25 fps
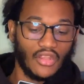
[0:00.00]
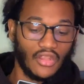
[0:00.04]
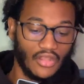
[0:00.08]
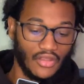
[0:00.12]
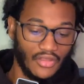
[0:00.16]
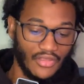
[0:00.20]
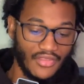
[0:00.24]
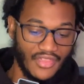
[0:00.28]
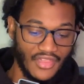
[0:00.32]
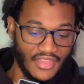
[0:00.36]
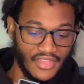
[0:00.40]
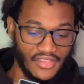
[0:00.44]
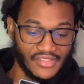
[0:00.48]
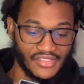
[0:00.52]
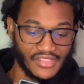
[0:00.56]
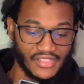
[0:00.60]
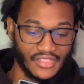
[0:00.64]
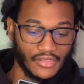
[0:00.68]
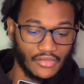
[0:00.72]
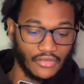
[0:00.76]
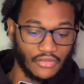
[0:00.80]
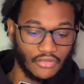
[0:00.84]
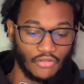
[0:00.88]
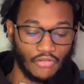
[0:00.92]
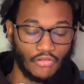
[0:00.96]
These
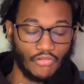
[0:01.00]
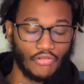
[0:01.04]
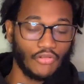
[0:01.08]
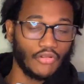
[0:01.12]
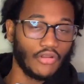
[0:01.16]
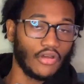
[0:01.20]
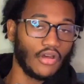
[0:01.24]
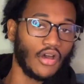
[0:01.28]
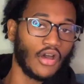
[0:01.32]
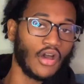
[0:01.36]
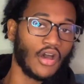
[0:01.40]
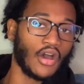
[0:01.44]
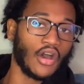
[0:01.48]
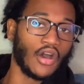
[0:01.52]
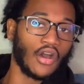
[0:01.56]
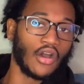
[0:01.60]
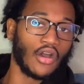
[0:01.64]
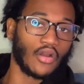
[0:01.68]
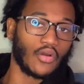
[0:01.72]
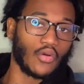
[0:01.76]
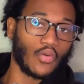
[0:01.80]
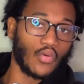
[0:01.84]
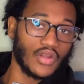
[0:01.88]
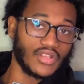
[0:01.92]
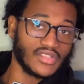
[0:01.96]
include
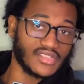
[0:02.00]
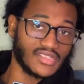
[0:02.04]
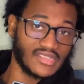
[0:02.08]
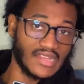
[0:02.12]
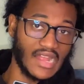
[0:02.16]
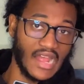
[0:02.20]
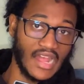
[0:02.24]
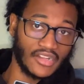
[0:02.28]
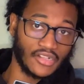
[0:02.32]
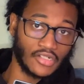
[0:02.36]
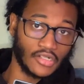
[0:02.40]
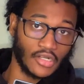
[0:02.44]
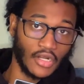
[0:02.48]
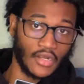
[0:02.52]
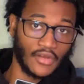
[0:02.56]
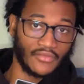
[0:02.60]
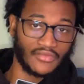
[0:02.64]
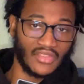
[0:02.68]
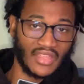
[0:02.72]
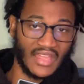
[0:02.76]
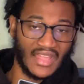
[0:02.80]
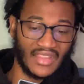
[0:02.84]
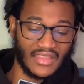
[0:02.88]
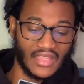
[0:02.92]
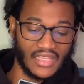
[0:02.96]
Quinn Snyder of
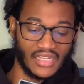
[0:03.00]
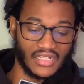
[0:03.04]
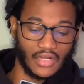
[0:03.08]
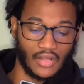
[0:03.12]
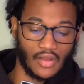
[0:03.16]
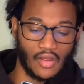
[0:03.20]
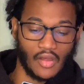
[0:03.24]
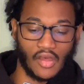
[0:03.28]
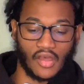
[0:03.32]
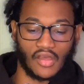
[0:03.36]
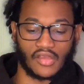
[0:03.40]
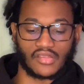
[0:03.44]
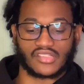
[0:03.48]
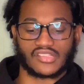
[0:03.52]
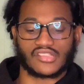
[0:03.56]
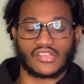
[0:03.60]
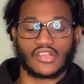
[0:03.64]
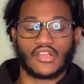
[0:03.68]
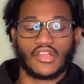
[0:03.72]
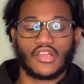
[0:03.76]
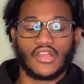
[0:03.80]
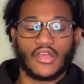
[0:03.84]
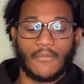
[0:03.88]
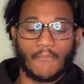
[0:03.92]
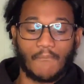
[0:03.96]
the Atlanta Hawks,
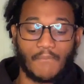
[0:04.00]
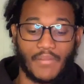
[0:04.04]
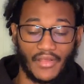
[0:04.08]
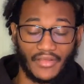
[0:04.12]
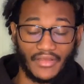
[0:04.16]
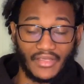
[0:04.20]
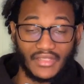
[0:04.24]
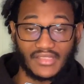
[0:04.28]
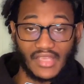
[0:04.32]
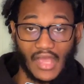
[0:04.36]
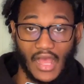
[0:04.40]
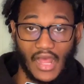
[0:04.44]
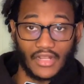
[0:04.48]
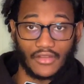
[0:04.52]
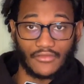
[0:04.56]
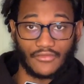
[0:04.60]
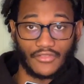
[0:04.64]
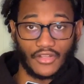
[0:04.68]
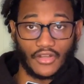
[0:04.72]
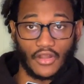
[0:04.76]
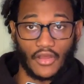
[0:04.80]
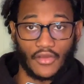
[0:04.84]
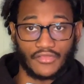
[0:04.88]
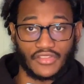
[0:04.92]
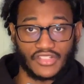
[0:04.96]
Billy Donovan
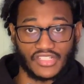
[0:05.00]
of the